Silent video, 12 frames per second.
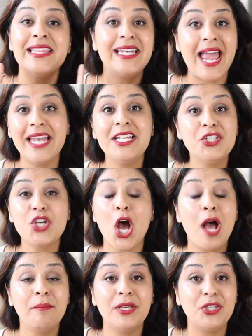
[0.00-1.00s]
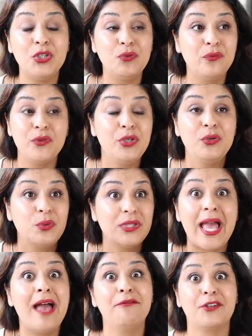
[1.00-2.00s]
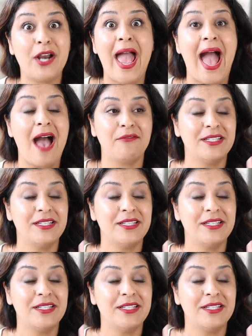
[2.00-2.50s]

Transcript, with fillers: than any job you'll ever have.